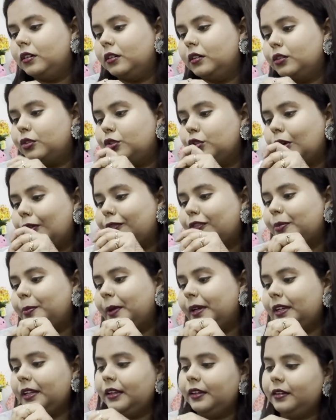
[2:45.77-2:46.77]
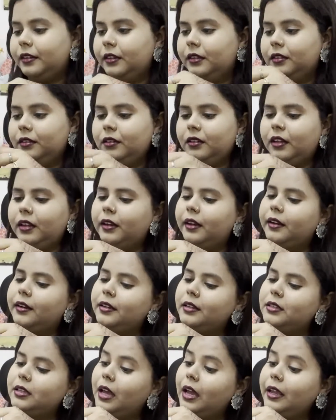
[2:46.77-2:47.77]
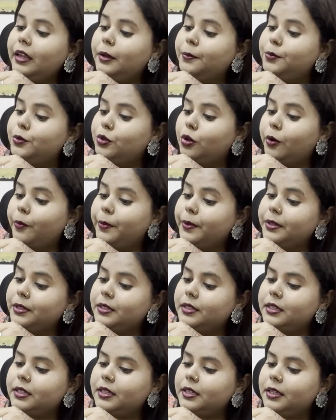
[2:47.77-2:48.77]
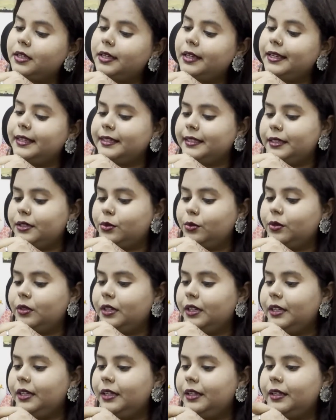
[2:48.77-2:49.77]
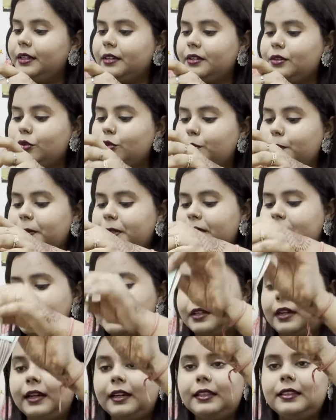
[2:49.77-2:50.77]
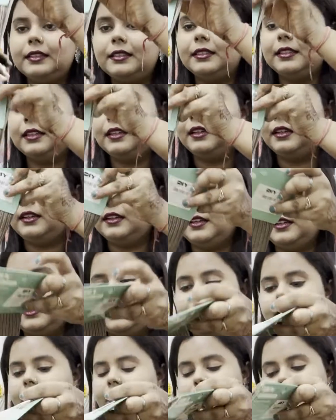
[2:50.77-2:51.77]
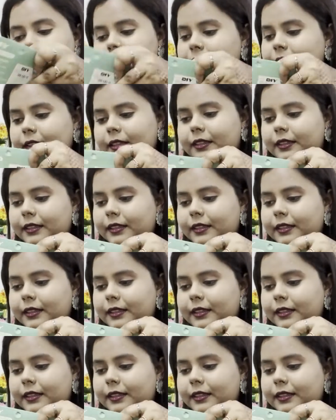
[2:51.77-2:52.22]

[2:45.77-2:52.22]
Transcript: soft material, and it is high absorbency, easy to clean, 2-piece towels. And